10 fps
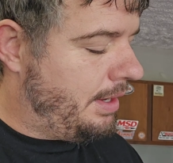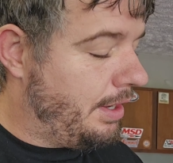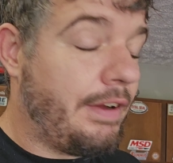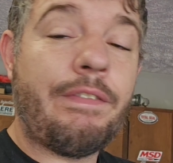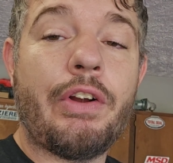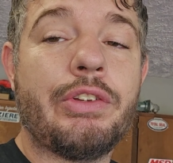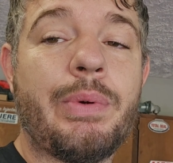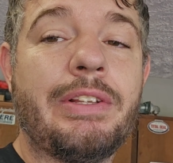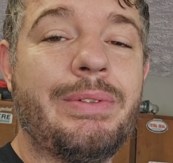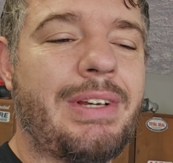converter's way
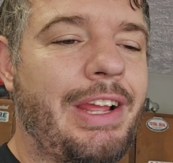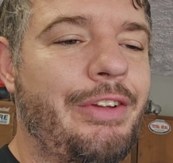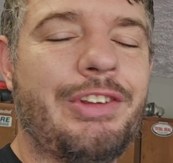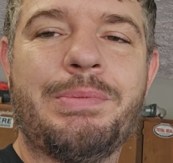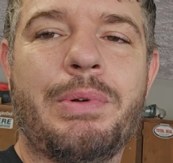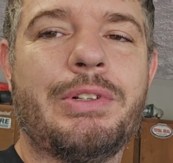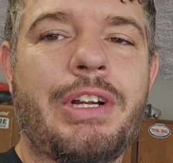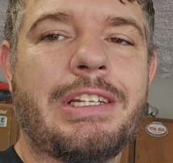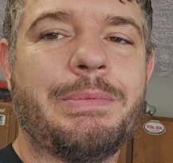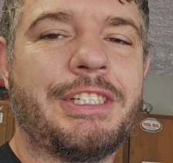too tight. You just pull the
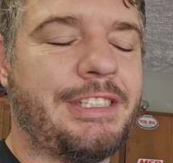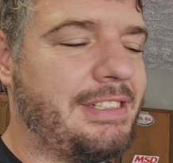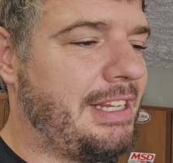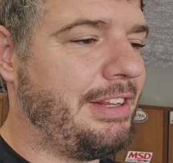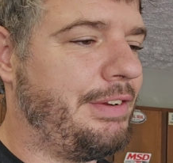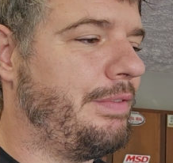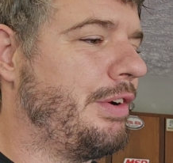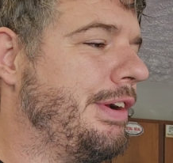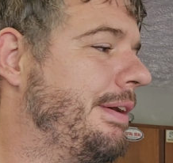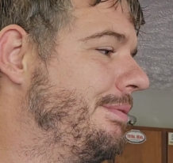transmission, take the
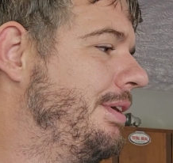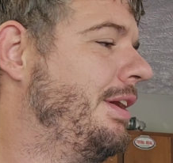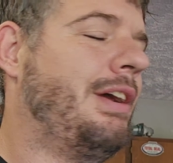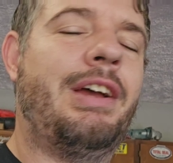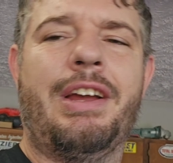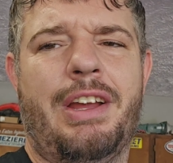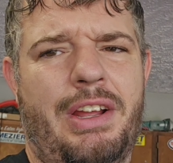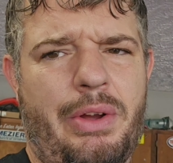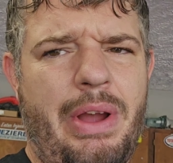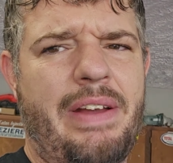converter out,
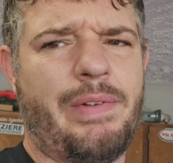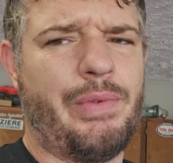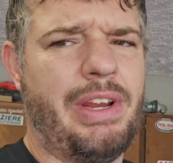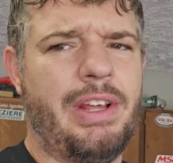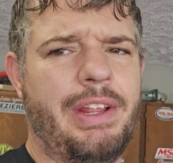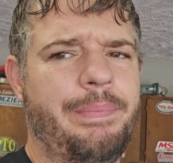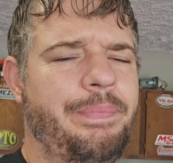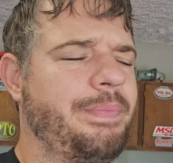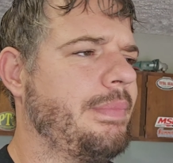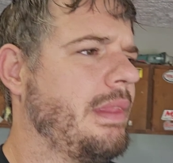go have it redone,
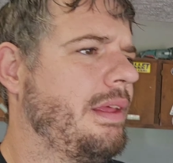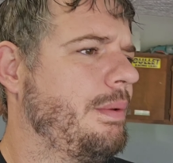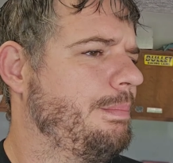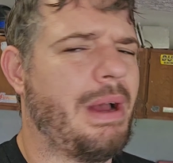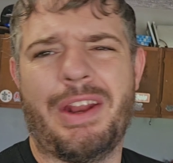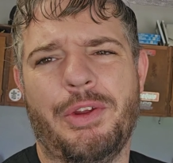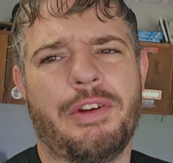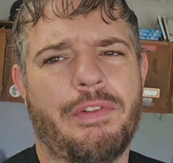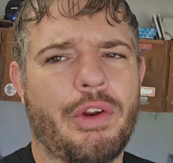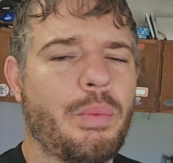buy a new
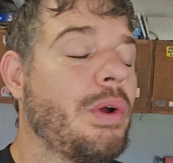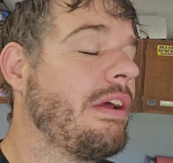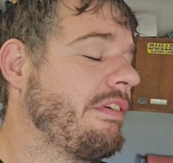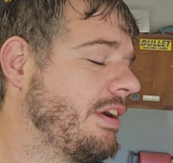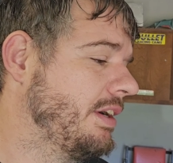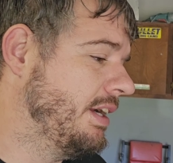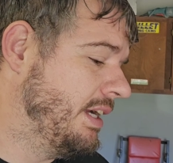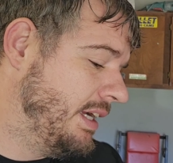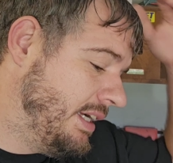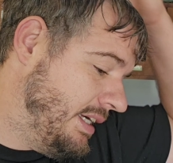converter, whatever.
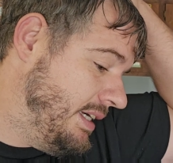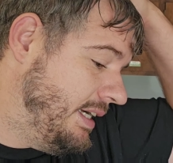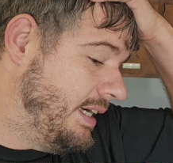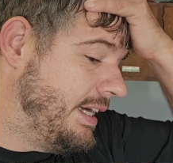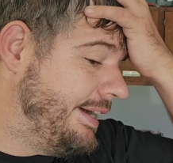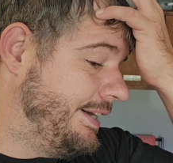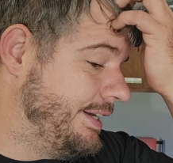We